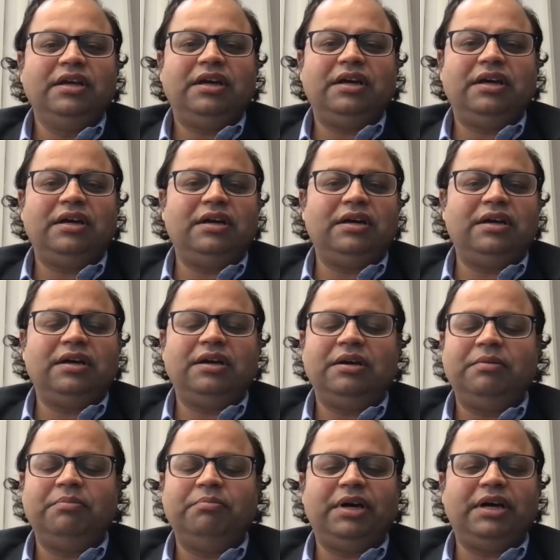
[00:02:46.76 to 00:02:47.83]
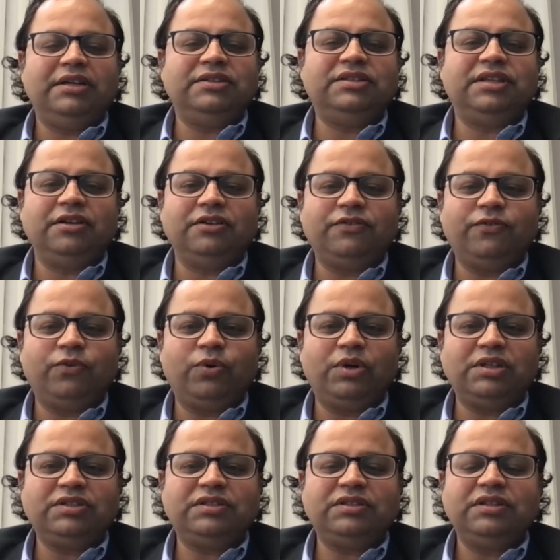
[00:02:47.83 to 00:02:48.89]
uh, by
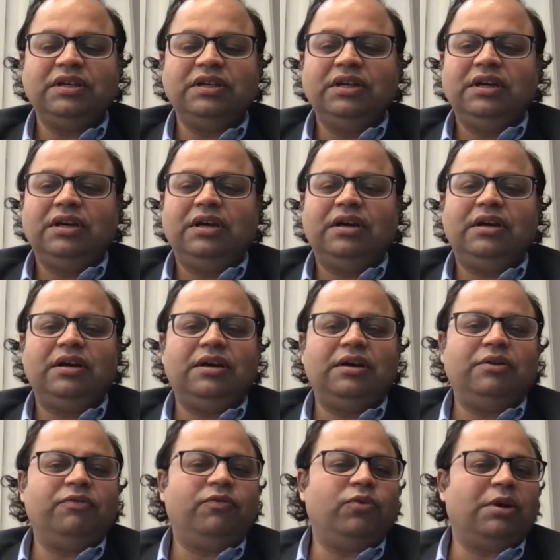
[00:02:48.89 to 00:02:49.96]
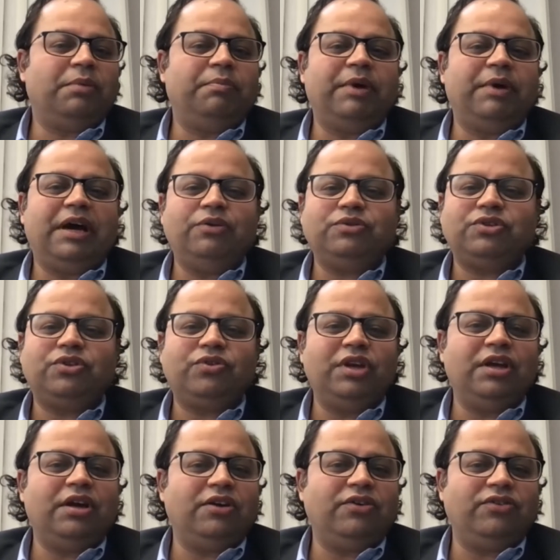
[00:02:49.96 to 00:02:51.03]
Salesforce uh, for about
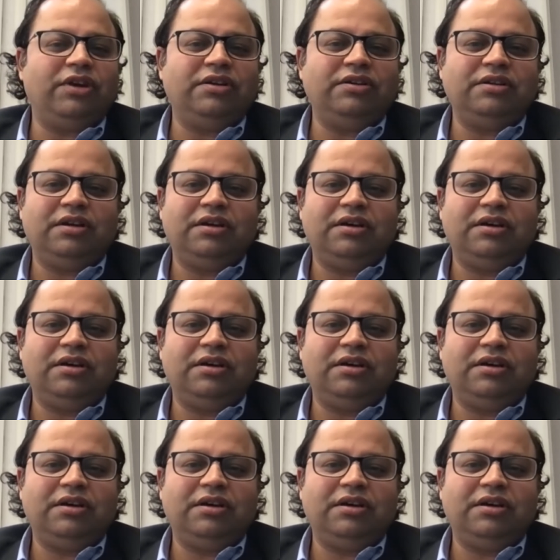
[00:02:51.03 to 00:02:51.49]
300